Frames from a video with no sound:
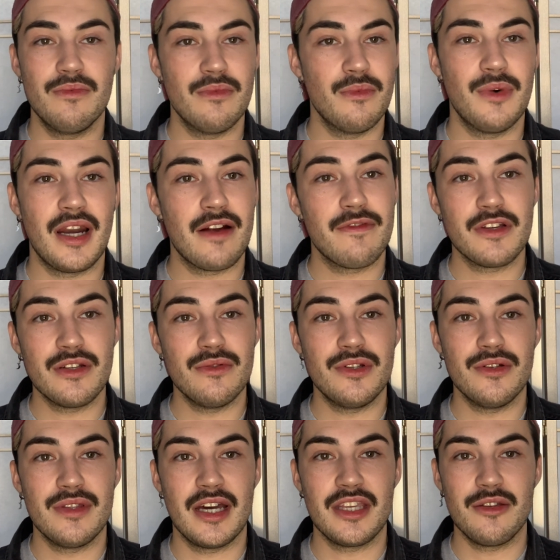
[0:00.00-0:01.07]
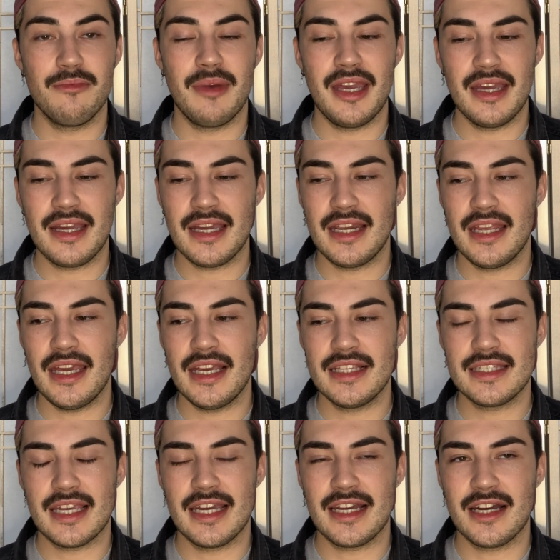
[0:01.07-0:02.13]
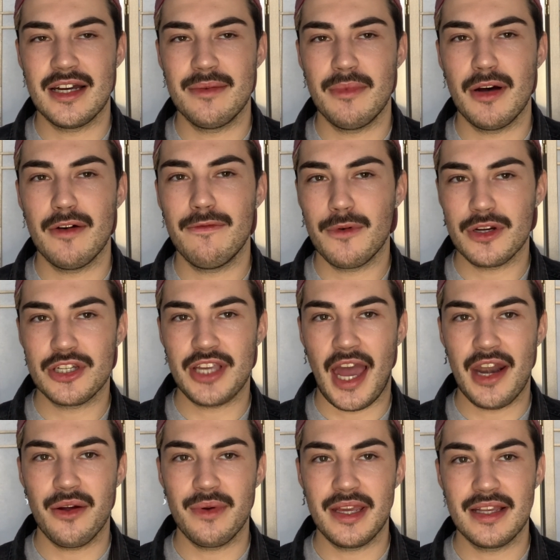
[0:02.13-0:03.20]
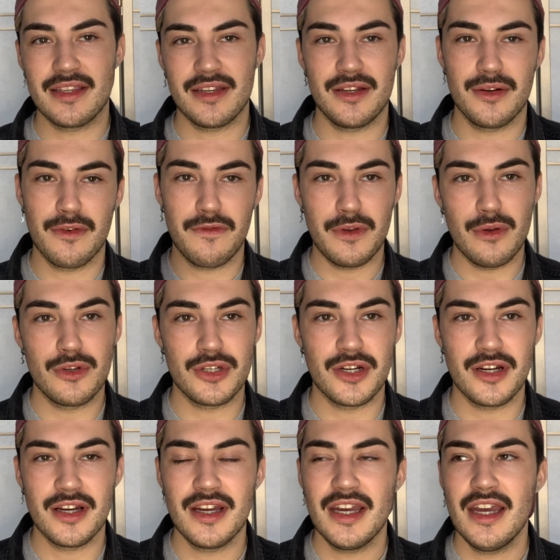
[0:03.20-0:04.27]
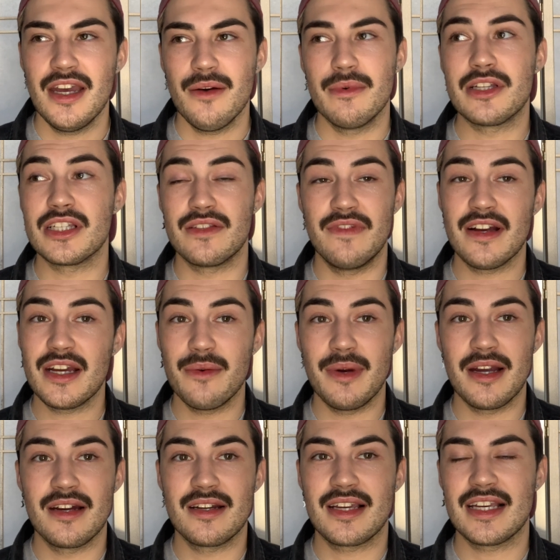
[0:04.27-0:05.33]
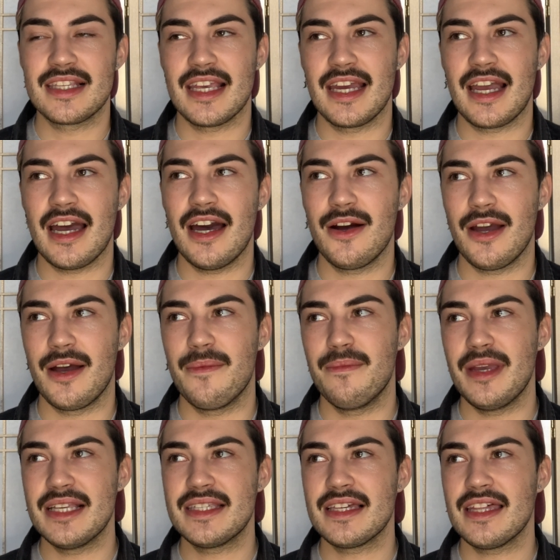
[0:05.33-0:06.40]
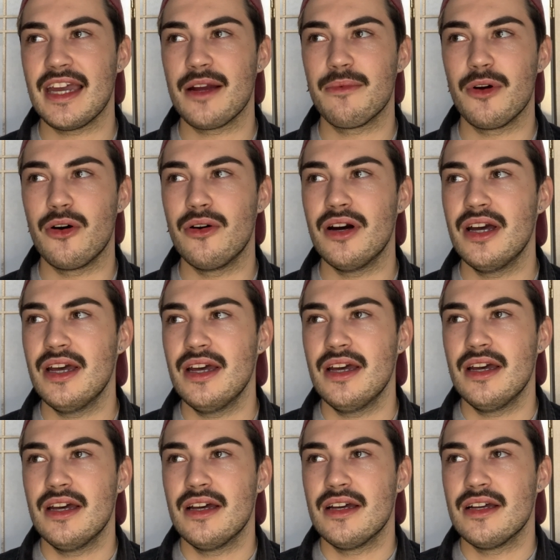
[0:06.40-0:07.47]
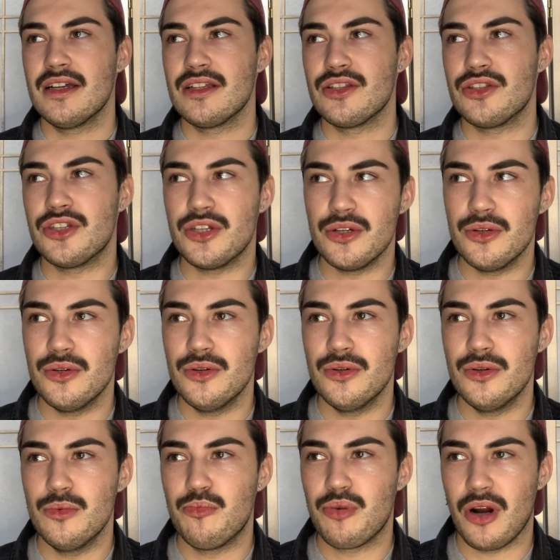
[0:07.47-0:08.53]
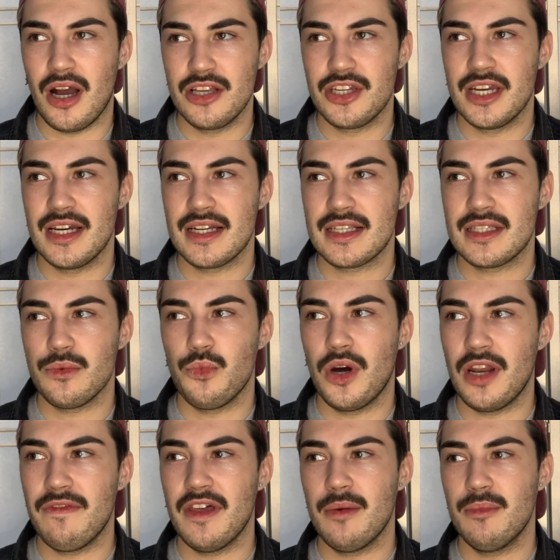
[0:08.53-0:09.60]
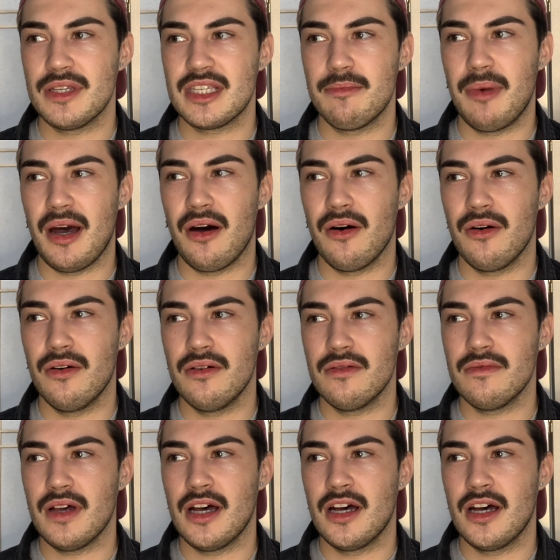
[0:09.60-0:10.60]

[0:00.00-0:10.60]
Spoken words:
whatever you do that you make, and it's like a foreshadowing to your future, which is very weird because, like, okay, basically I wrote 2 projects. One of them was about